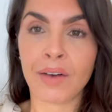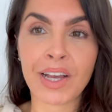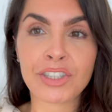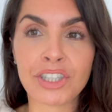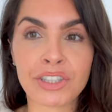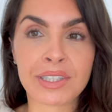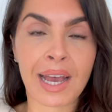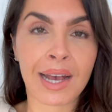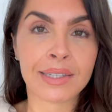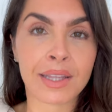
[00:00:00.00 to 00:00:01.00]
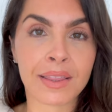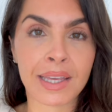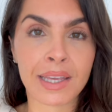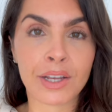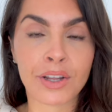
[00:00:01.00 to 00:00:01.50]
I've actually just had
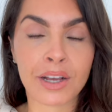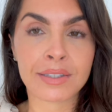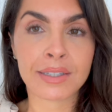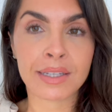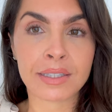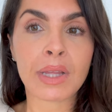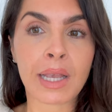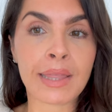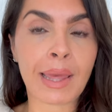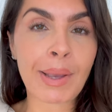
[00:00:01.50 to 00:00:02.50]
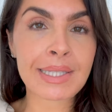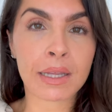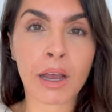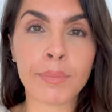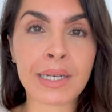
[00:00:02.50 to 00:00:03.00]
the nurses, they
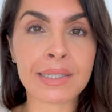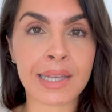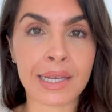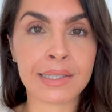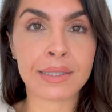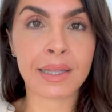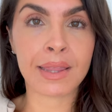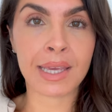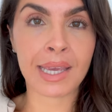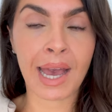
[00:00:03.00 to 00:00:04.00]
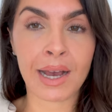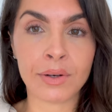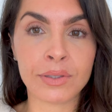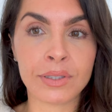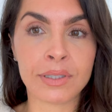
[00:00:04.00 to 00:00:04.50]
basically come and assess the
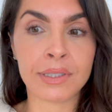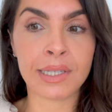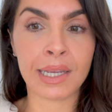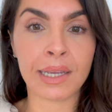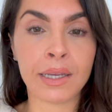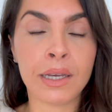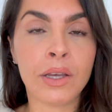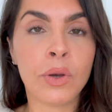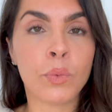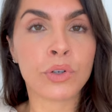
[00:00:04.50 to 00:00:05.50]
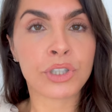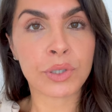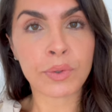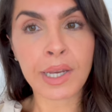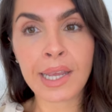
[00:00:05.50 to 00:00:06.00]
house to see what
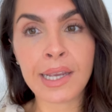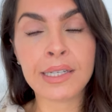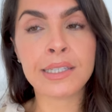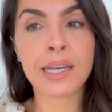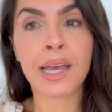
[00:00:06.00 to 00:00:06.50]
she'll need